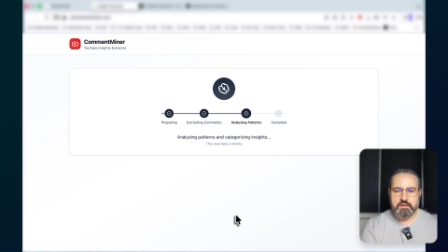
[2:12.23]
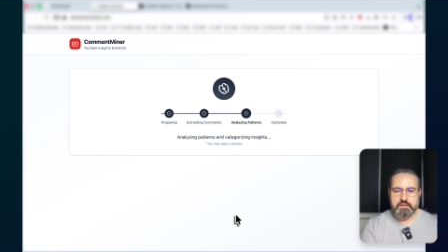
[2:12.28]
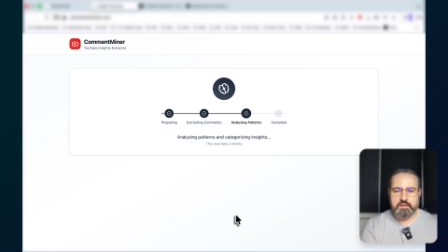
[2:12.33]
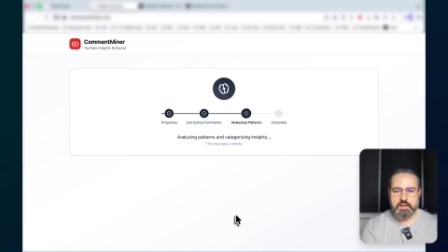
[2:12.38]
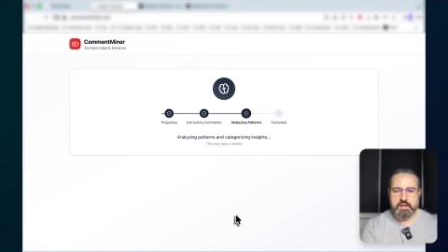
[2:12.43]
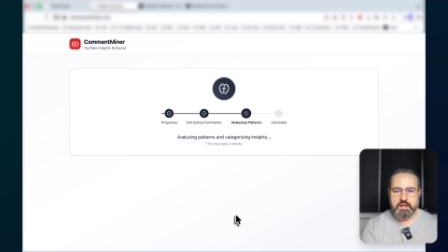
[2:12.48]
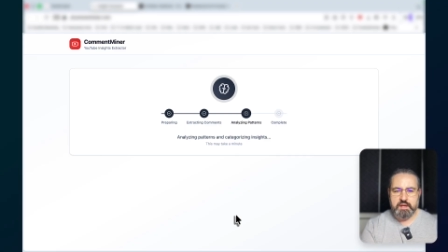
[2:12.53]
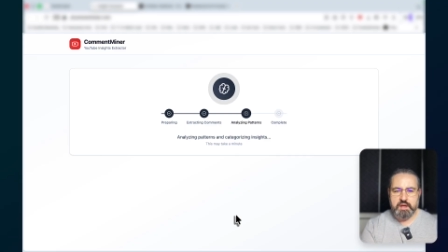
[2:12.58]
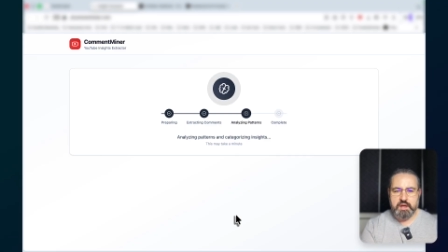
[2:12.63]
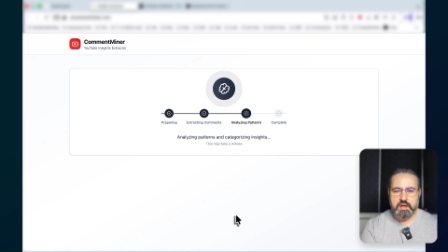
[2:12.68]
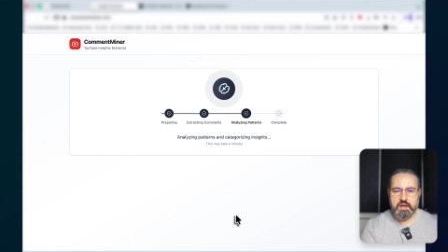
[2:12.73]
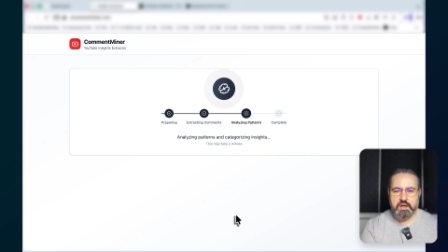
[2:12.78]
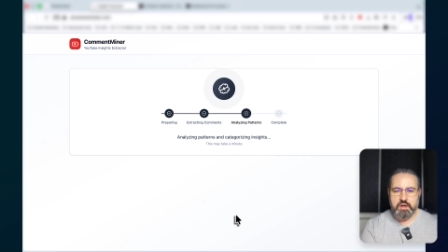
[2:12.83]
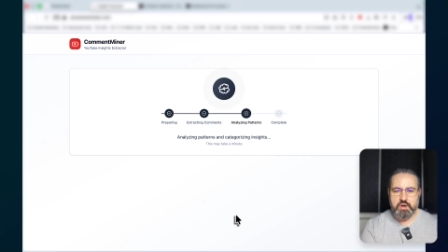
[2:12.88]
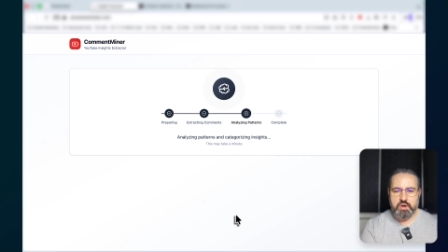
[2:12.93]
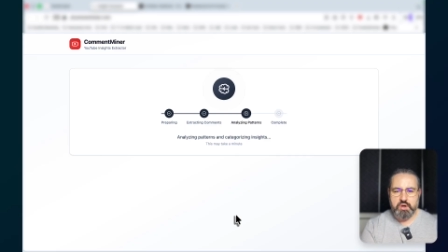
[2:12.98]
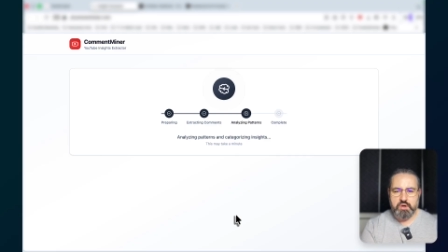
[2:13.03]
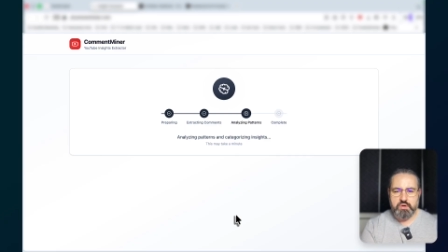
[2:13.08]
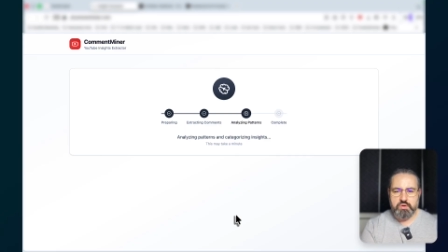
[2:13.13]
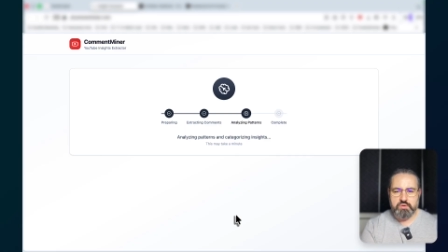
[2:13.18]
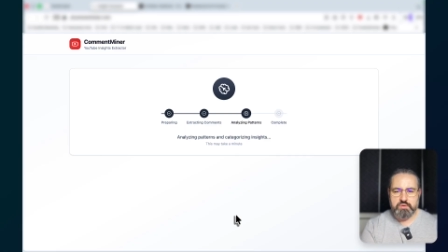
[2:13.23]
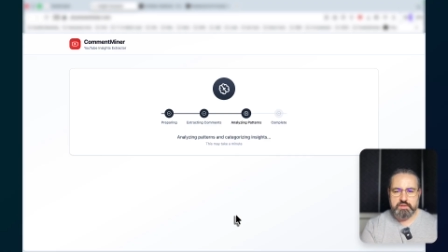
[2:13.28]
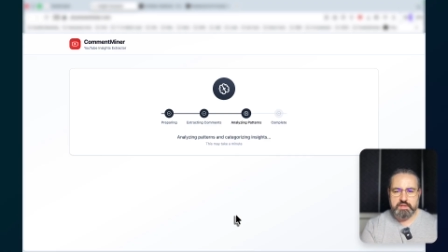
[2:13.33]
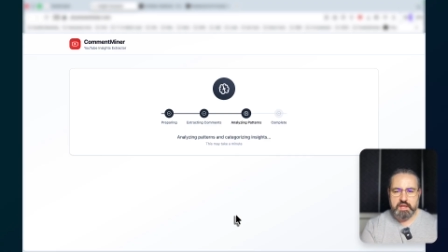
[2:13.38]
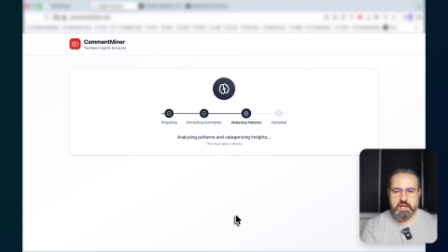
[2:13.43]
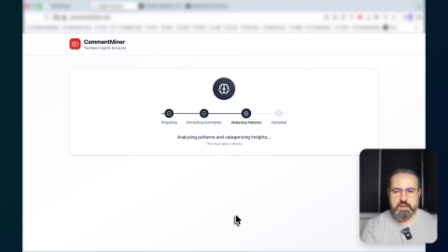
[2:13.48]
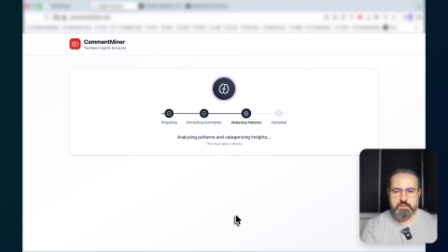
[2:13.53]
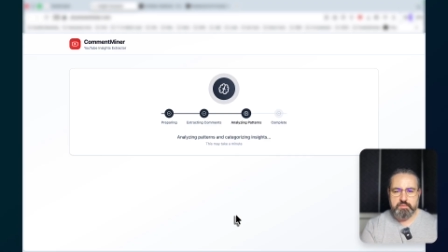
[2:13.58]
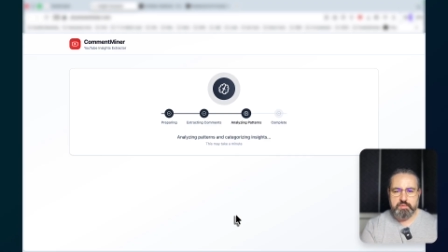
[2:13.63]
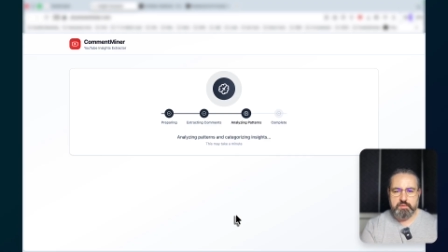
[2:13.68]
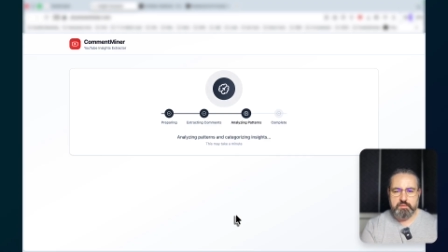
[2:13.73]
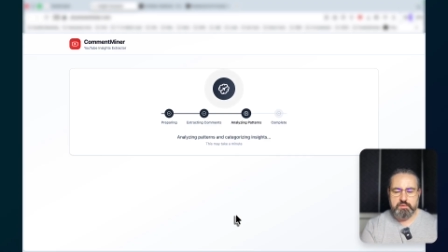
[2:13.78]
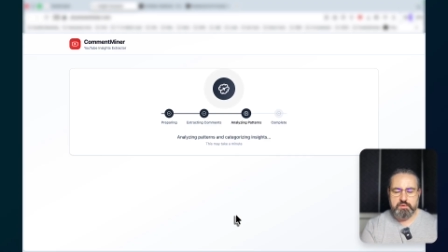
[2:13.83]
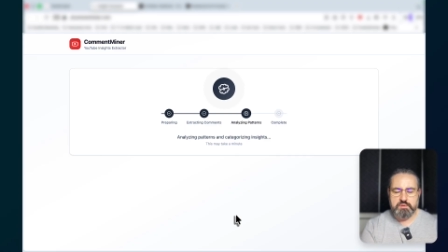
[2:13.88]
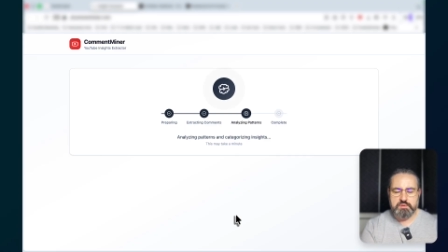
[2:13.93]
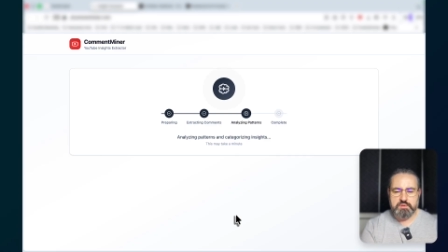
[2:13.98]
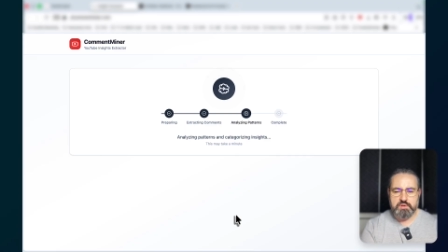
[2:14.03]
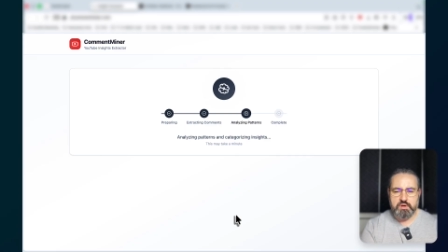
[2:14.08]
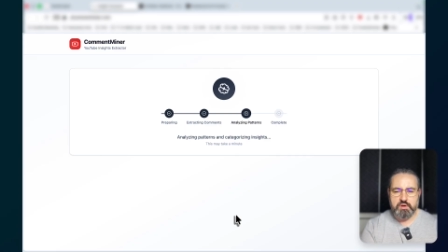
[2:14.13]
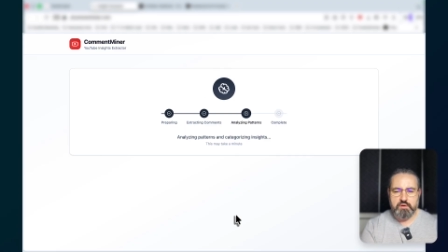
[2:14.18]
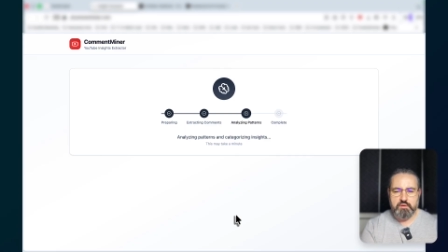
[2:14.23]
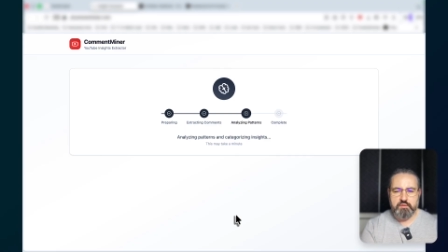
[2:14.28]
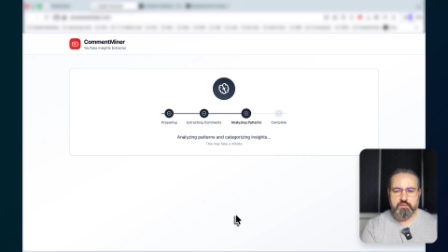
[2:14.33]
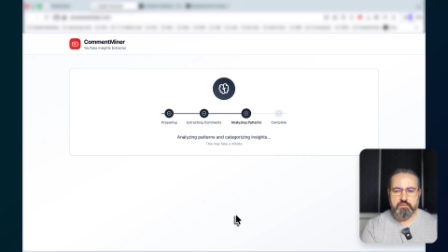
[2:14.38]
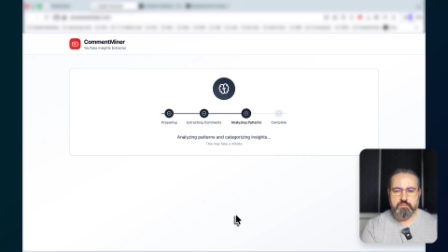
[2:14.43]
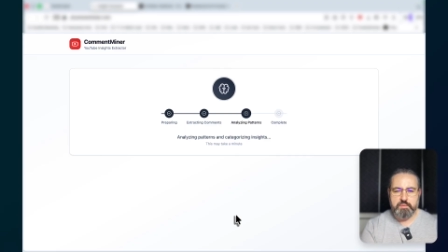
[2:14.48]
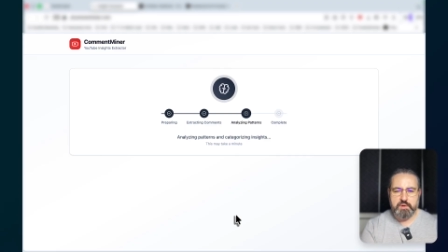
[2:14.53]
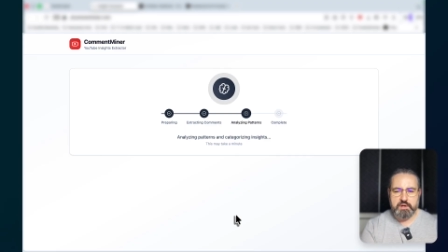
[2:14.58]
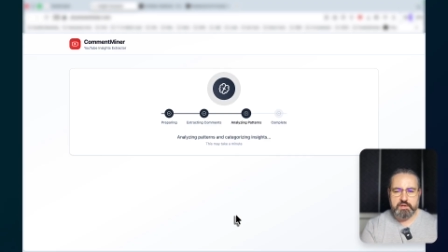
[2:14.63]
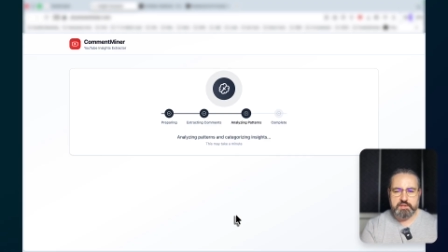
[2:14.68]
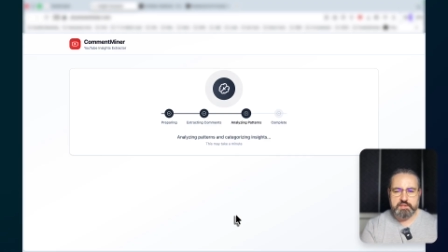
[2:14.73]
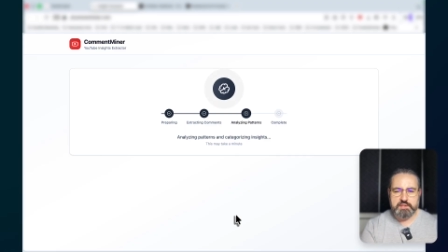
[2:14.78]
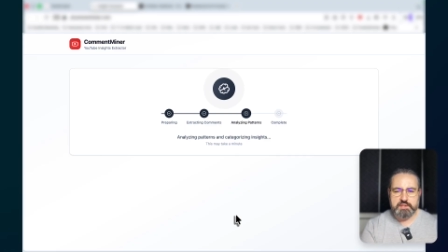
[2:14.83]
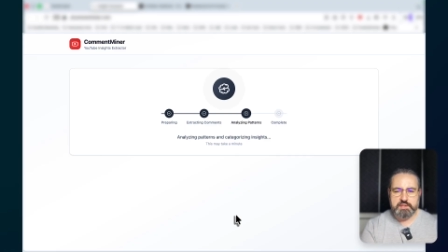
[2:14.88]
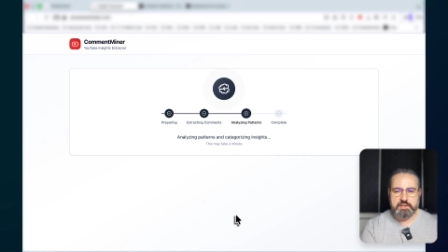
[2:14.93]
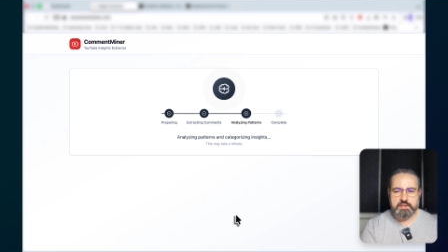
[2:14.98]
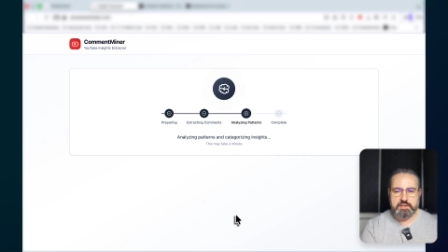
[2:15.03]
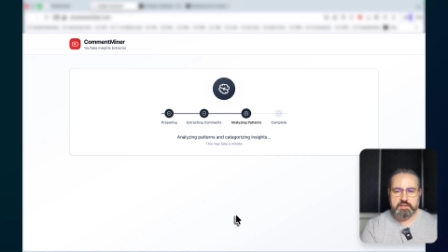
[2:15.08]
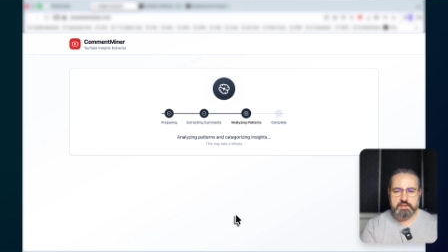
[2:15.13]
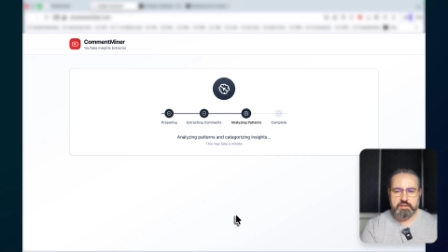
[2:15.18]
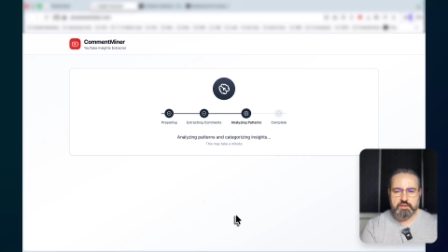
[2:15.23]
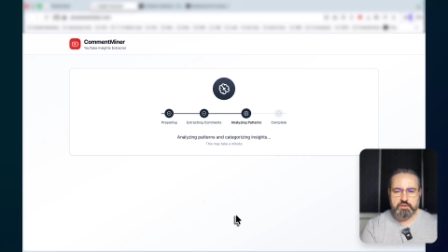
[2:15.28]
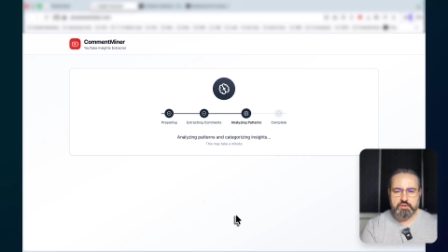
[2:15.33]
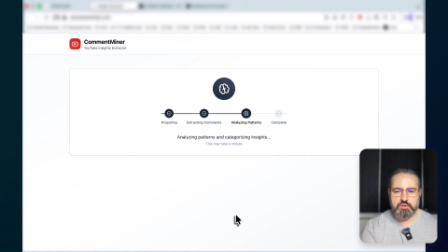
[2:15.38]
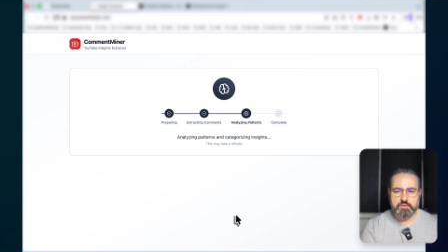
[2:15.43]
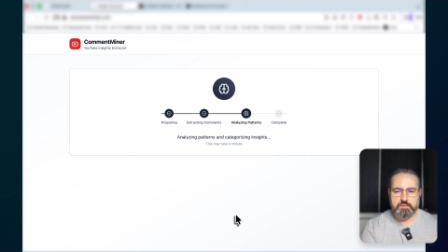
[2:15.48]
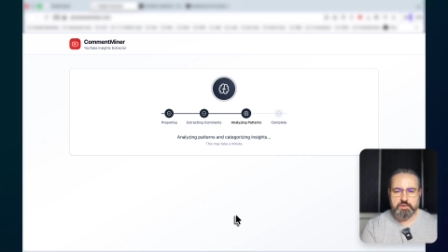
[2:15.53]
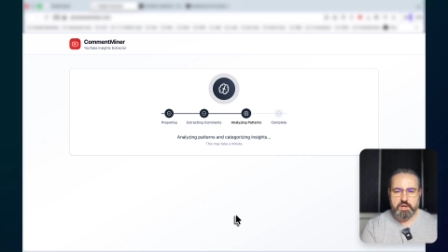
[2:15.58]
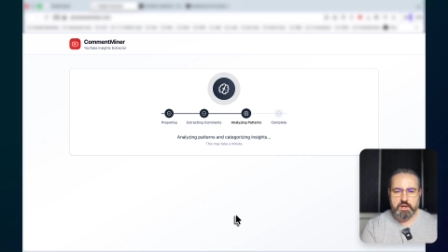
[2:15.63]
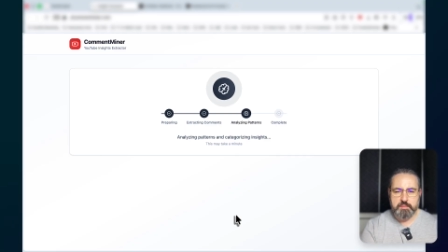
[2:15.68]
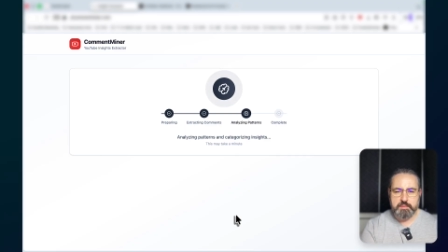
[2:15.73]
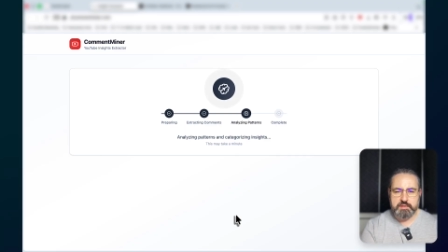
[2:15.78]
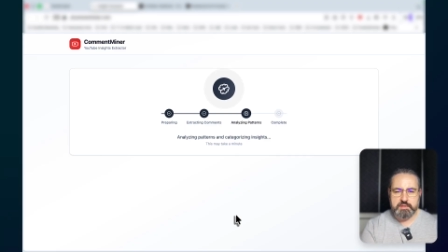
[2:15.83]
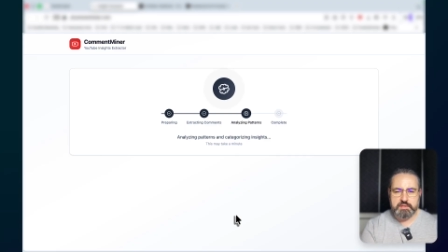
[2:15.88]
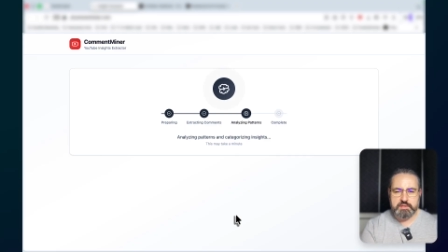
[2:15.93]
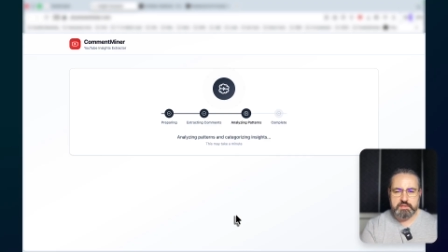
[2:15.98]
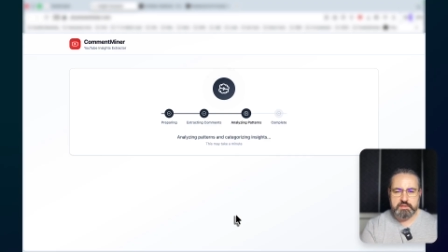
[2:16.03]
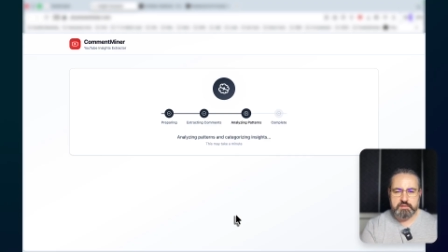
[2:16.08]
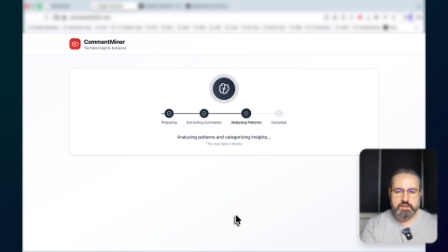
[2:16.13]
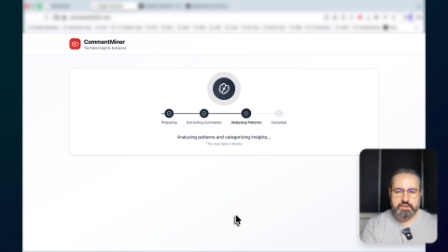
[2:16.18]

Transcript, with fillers: They are all capable of parsing YouTube comments.